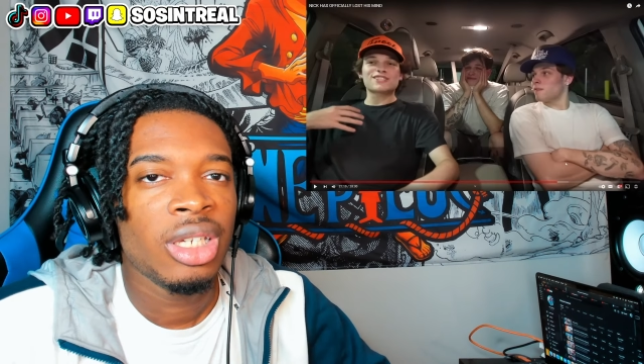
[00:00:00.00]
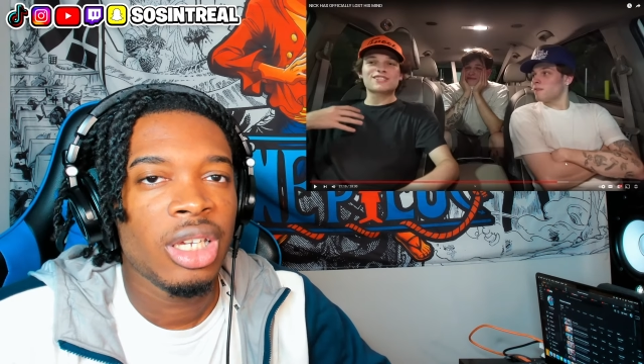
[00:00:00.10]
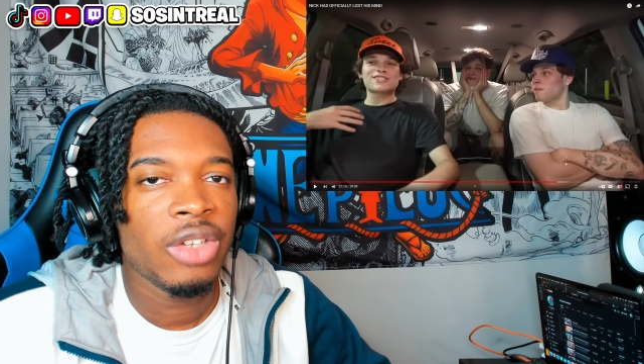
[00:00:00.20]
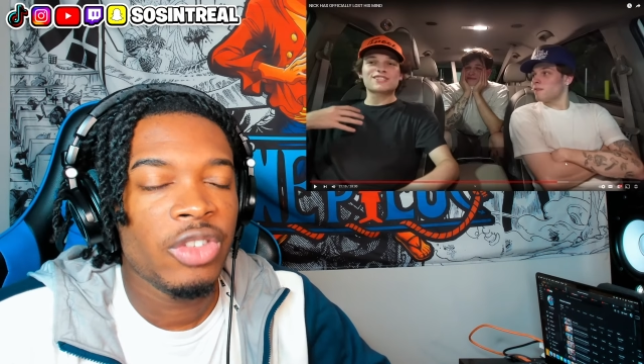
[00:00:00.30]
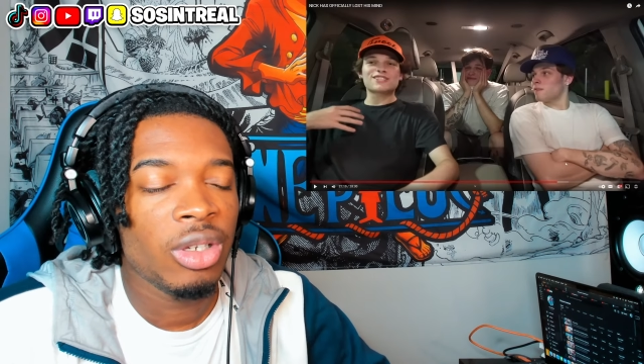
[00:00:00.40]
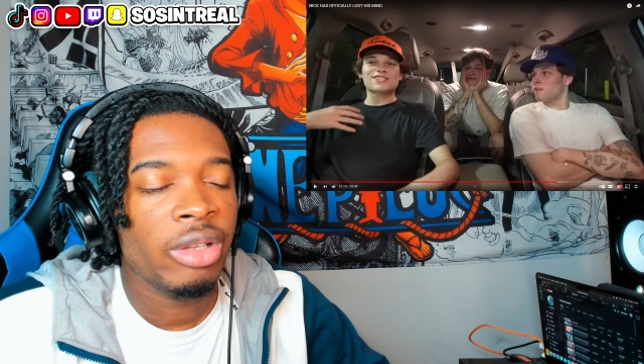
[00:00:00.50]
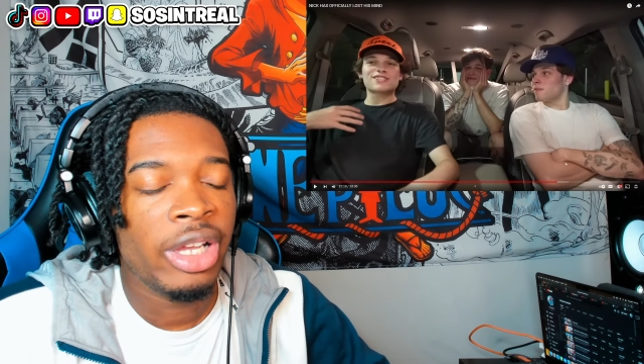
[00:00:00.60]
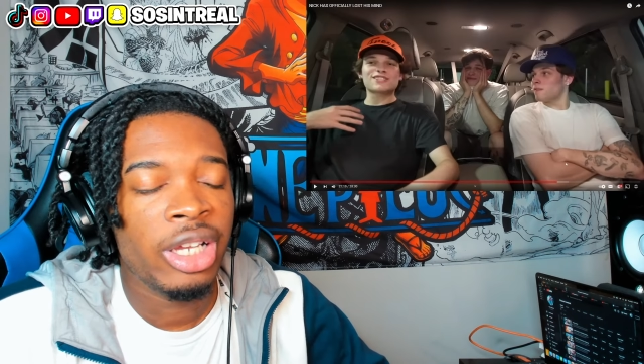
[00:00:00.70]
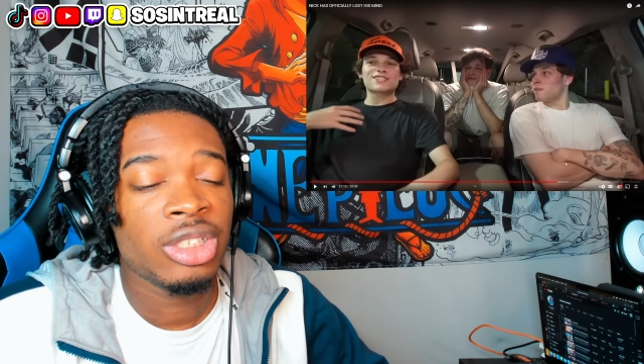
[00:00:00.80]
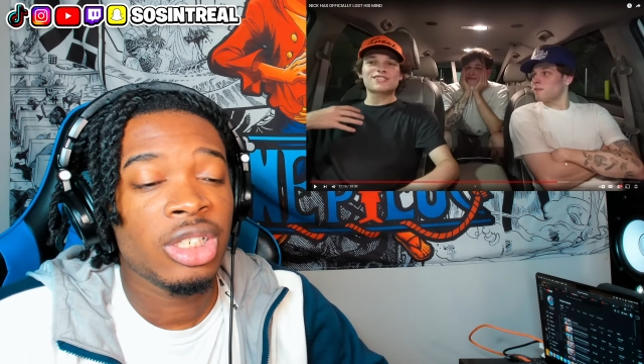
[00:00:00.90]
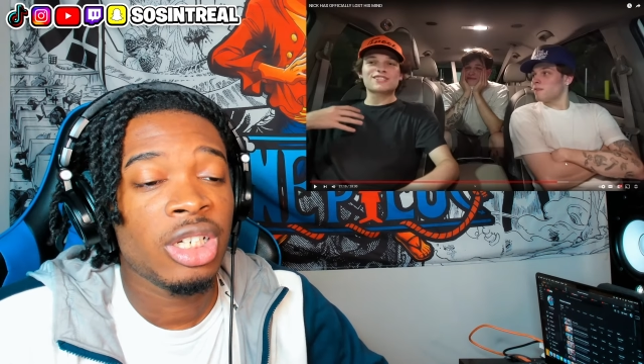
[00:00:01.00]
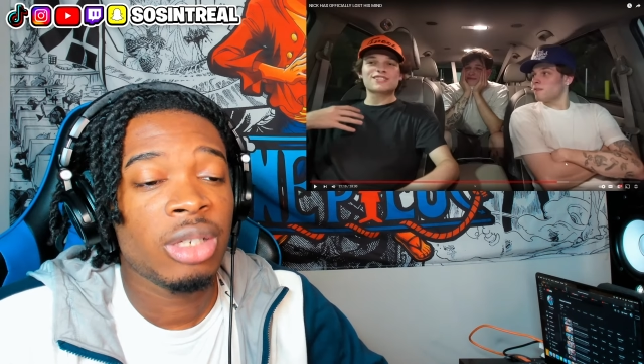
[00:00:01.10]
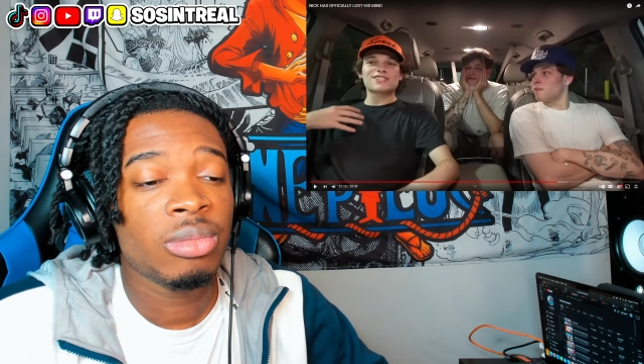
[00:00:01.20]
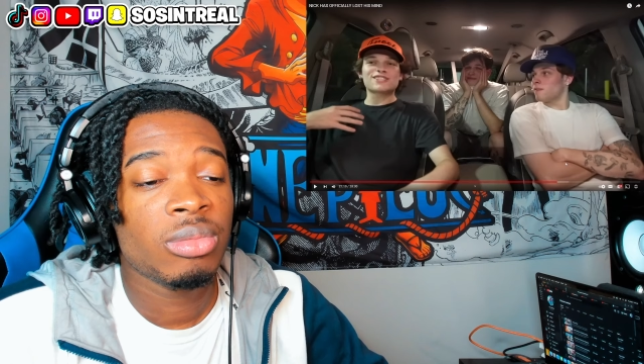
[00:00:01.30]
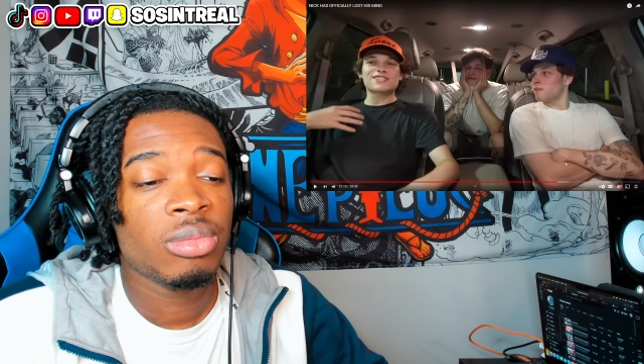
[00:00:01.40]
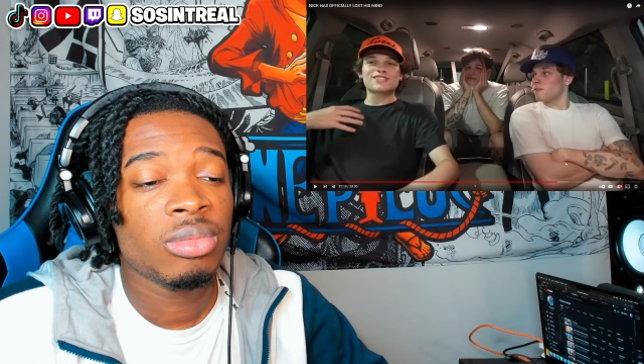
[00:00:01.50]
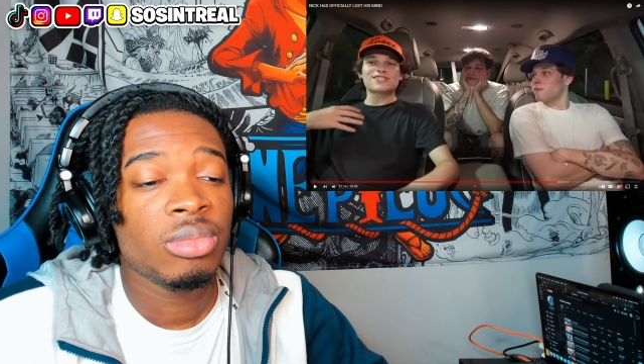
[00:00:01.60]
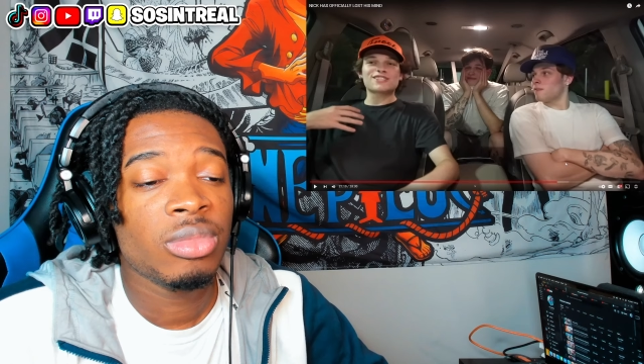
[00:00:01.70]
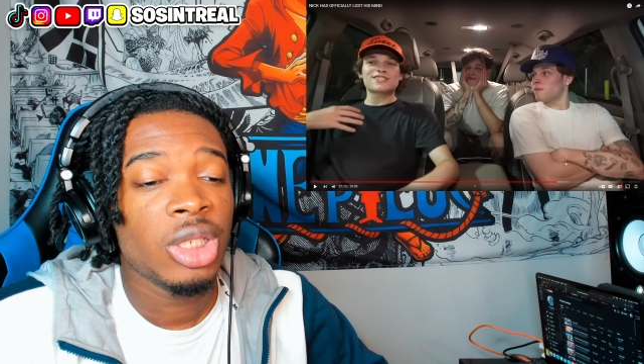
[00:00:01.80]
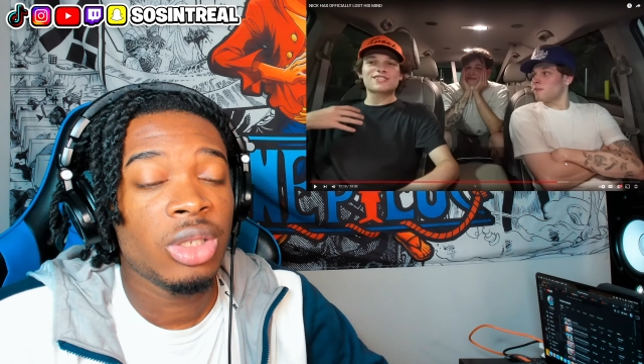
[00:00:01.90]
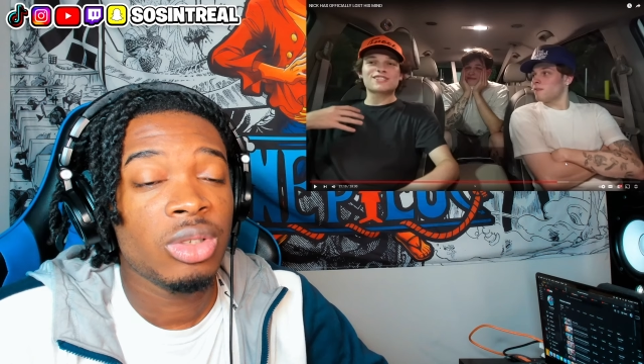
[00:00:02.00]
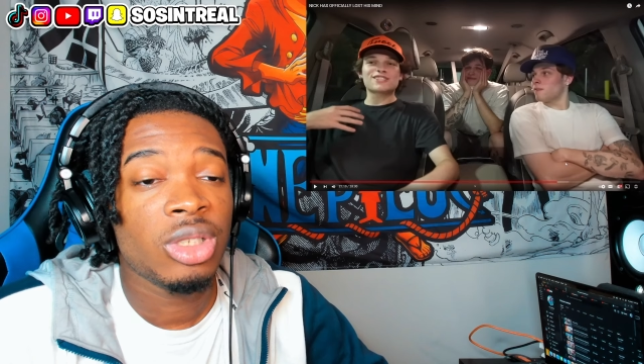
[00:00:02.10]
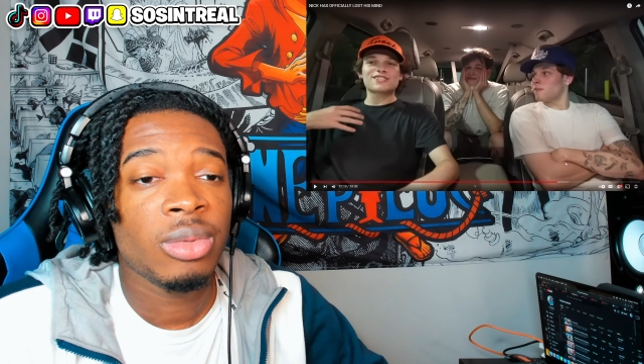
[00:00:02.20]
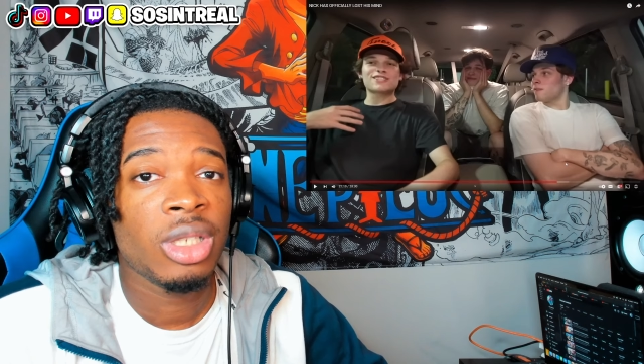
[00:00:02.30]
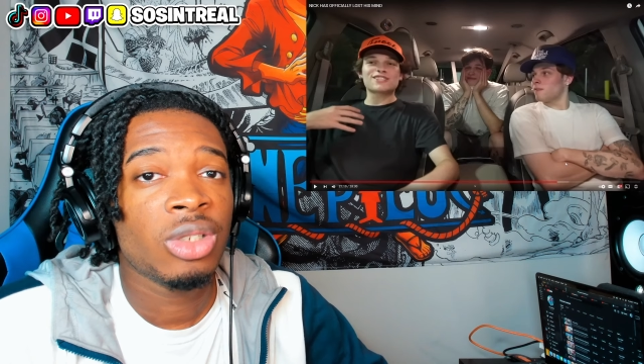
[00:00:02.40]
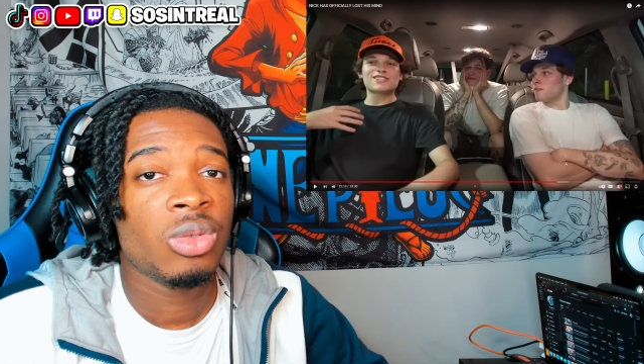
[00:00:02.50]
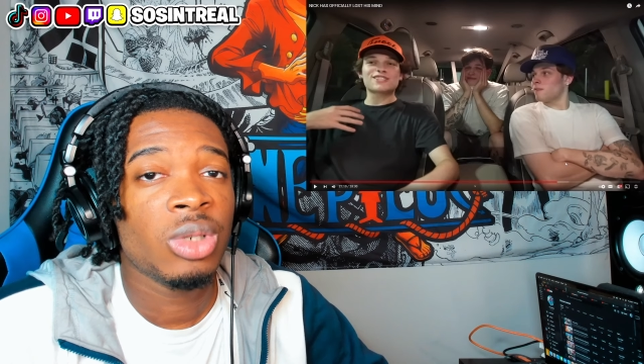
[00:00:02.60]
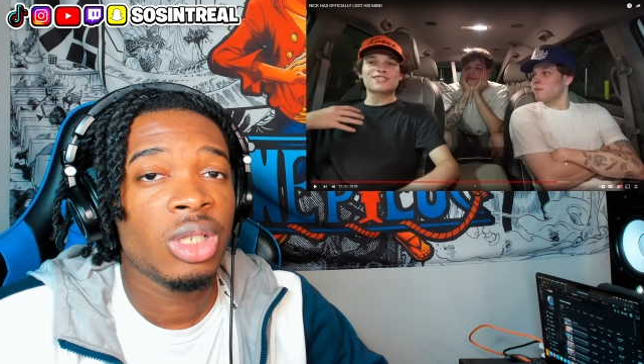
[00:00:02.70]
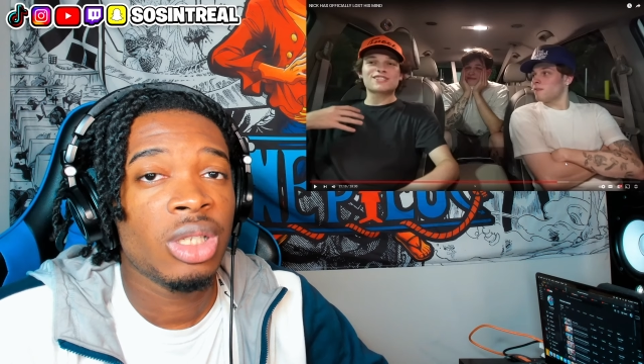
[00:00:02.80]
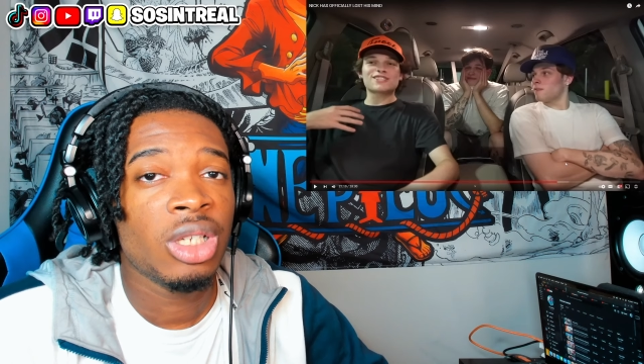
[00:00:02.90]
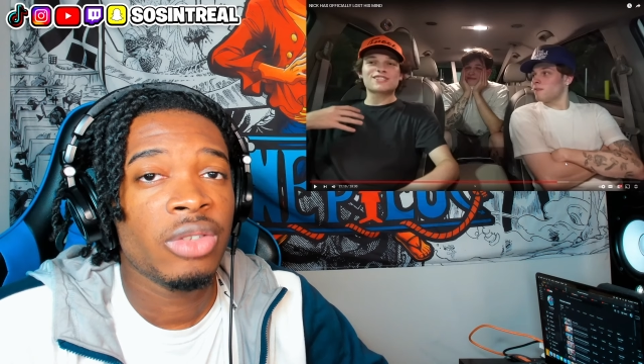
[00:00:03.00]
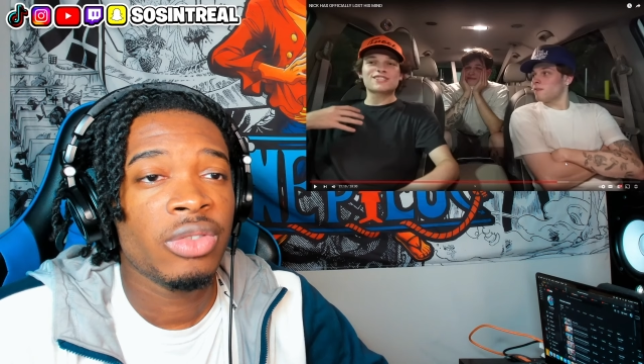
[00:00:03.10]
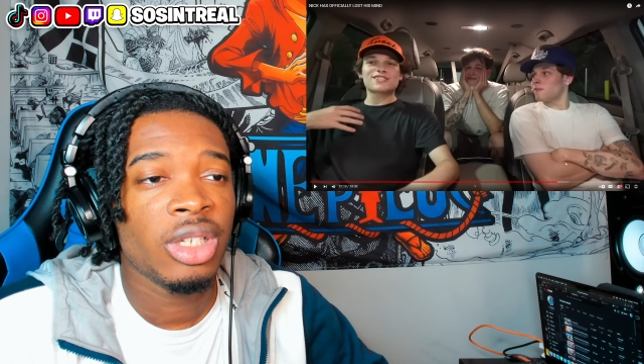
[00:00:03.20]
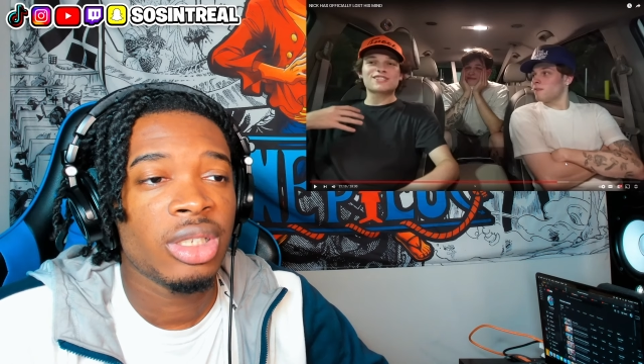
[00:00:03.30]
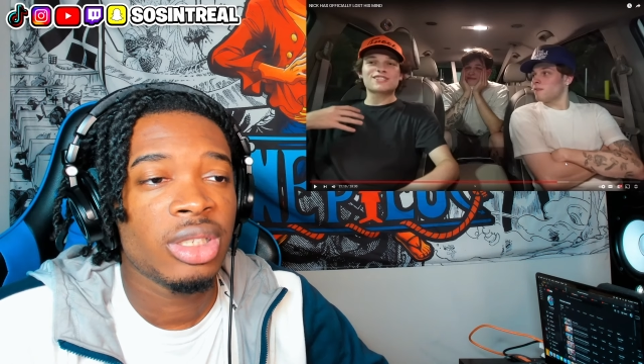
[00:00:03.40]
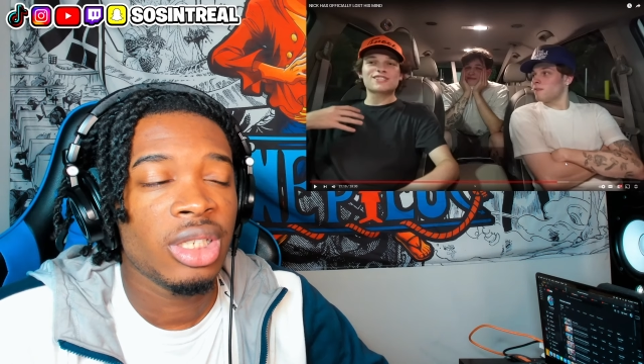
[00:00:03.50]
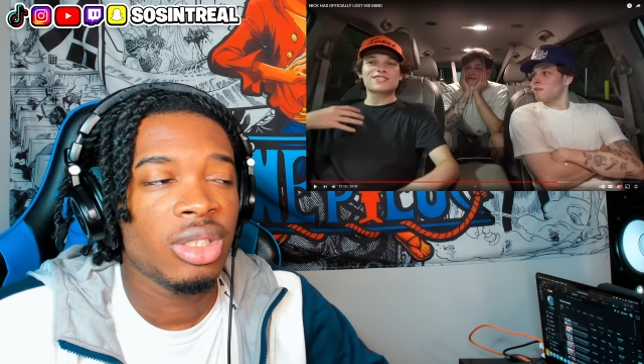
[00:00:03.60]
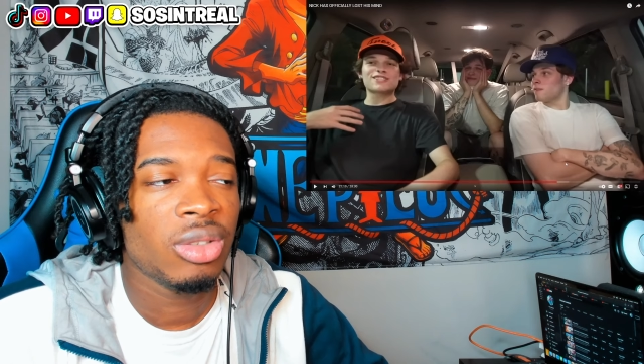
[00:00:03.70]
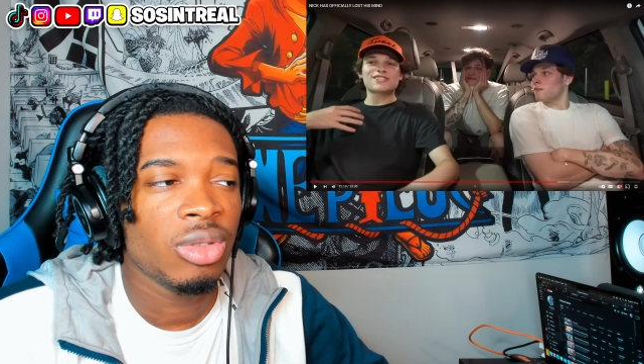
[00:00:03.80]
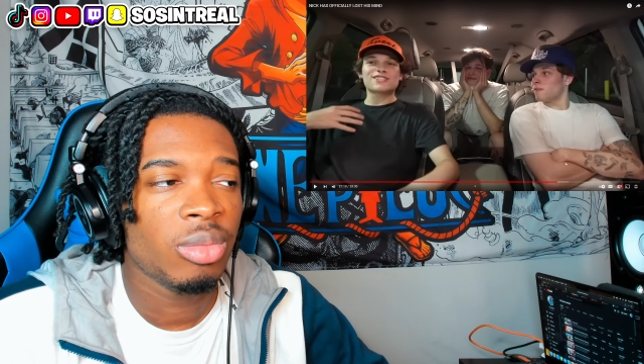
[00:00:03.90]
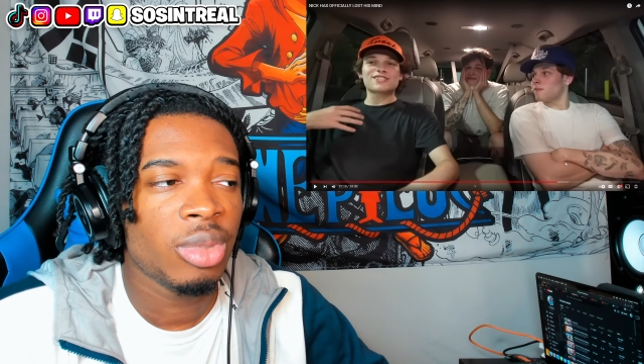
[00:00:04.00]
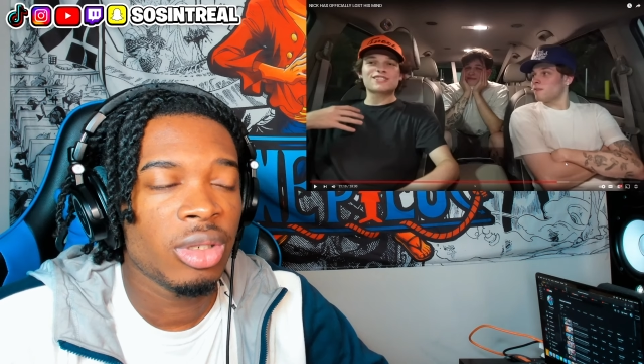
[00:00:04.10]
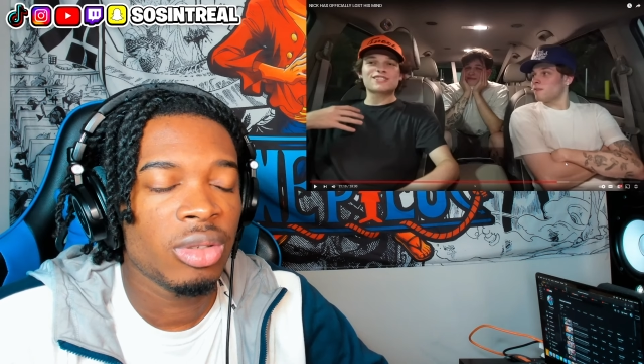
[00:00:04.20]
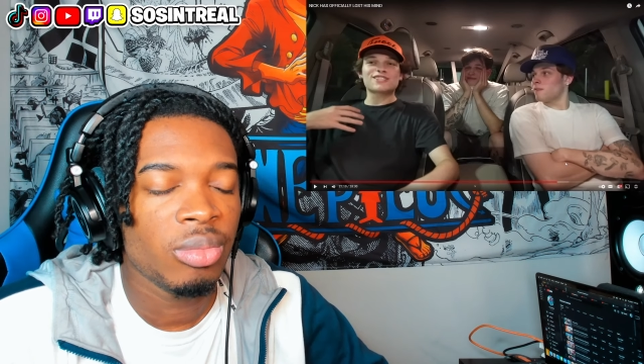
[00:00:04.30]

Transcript: If you don't like a job, then do something that you really love and stick to it, bro.